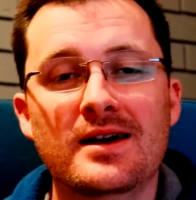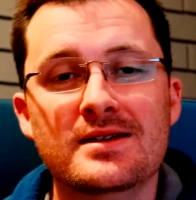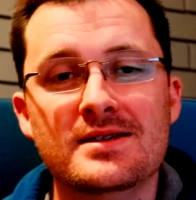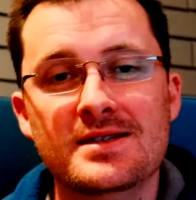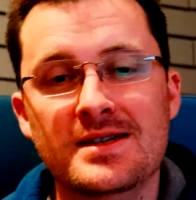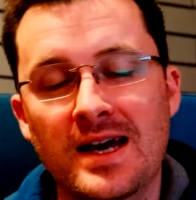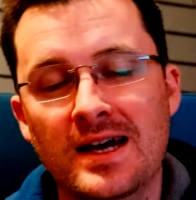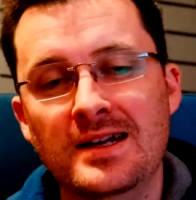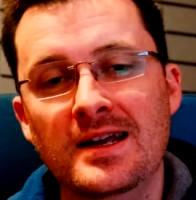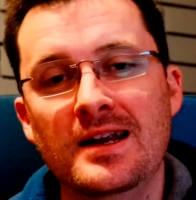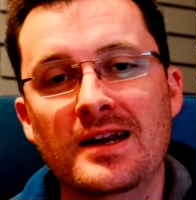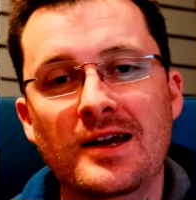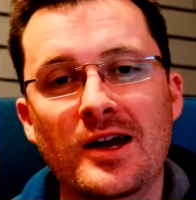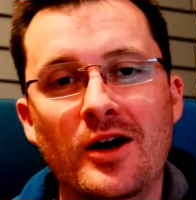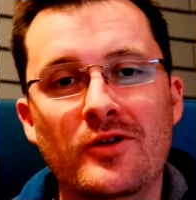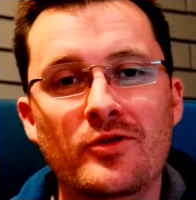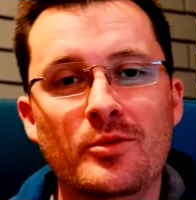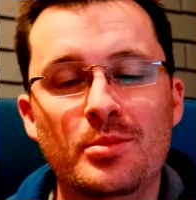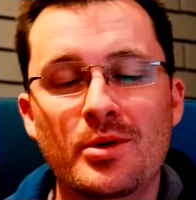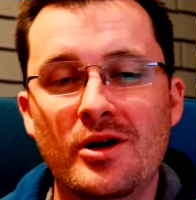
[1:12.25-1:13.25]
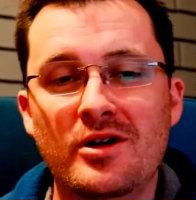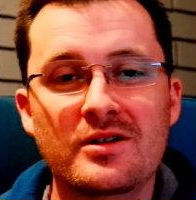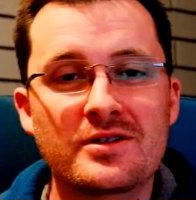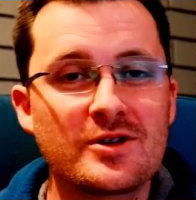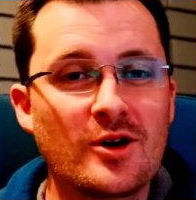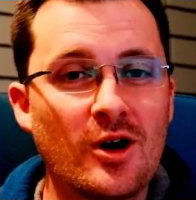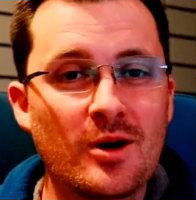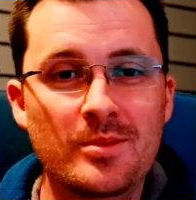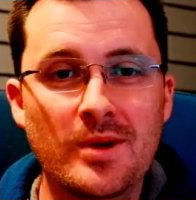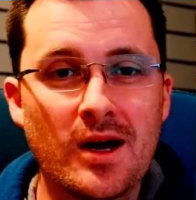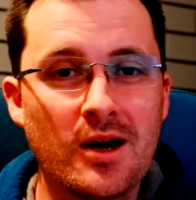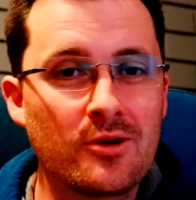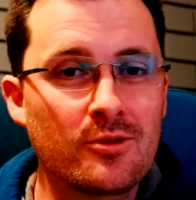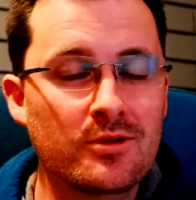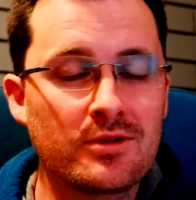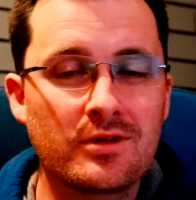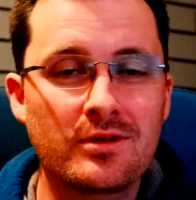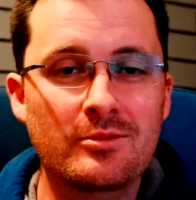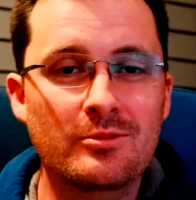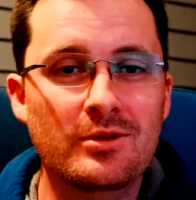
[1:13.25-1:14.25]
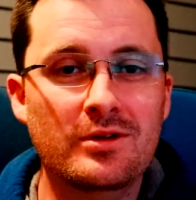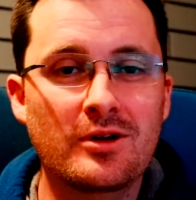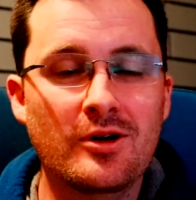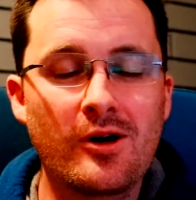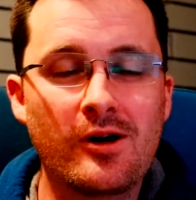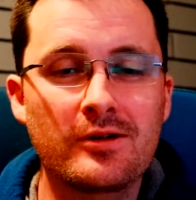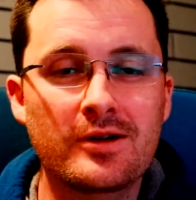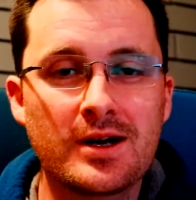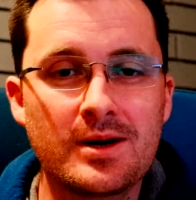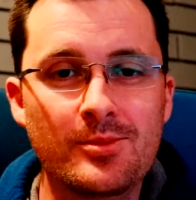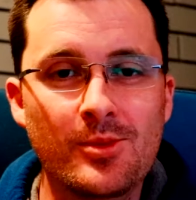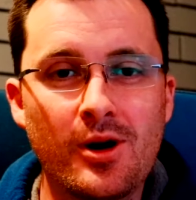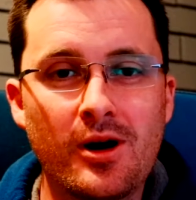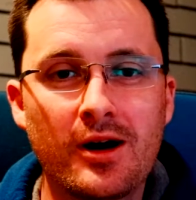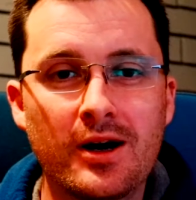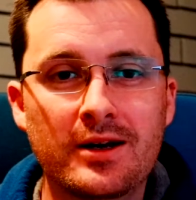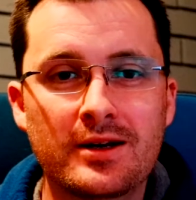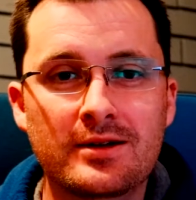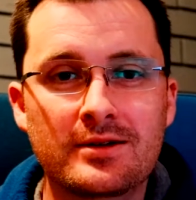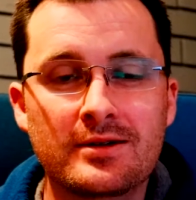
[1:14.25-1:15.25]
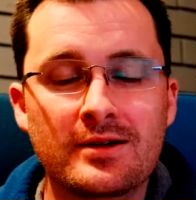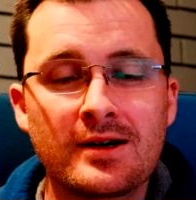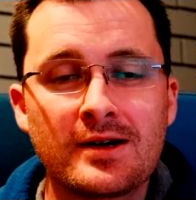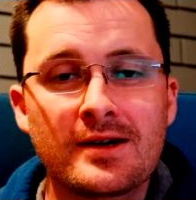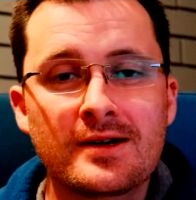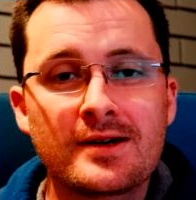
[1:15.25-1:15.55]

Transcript: sound editing over a period of time now with a colleague of mine, and